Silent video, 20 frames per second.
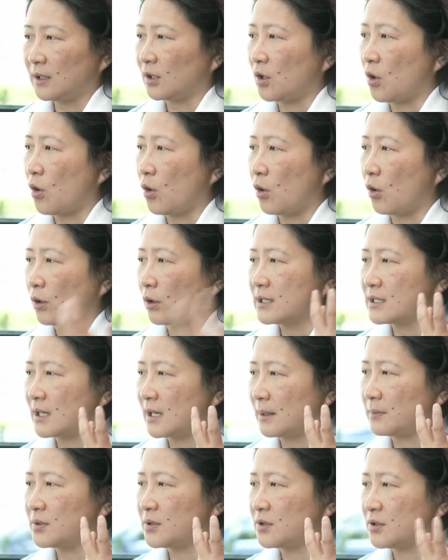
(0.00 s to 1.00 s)
the chorus
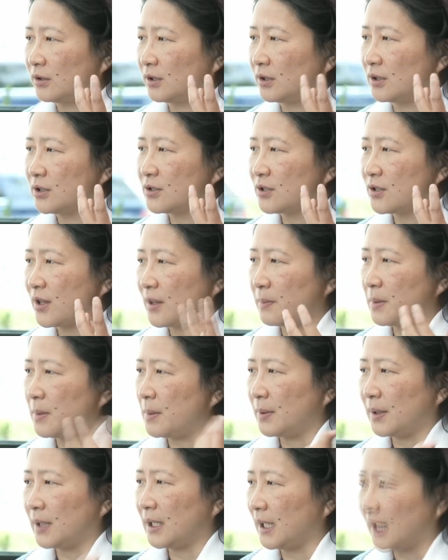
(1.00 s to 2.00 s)
up sooner so that
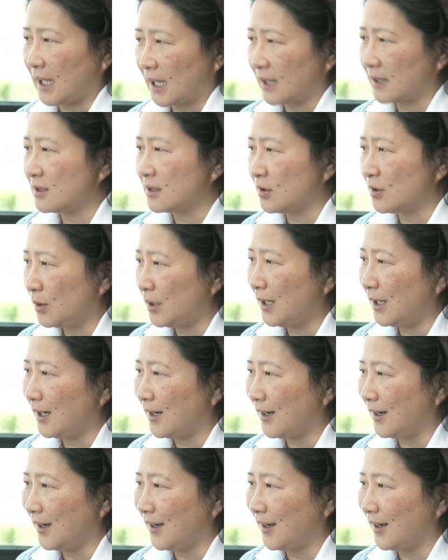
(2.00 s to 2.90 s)
people can get to it?